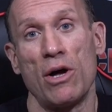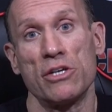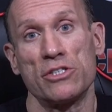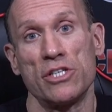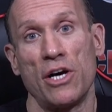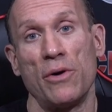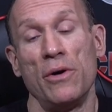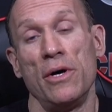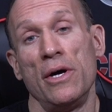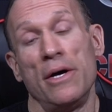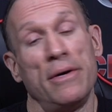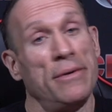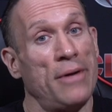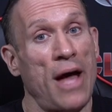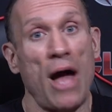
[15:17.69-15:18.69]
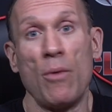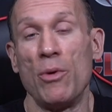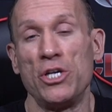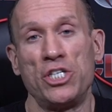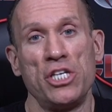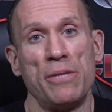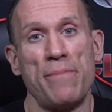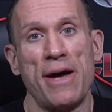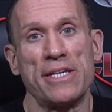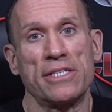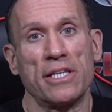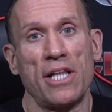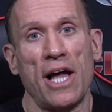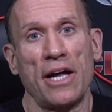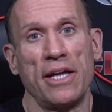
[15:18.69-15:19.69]
So I wish you the best mm-hmm. of
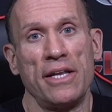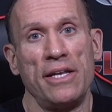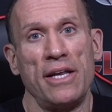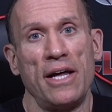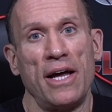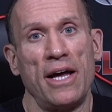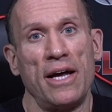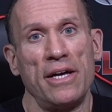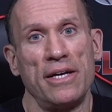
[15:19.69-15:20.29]
luck in, uh,